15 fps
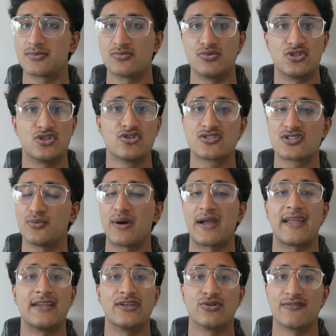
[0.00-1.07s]
reduce the weight
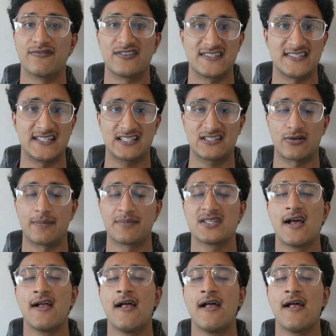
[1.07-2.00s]
and do it for 6 reps,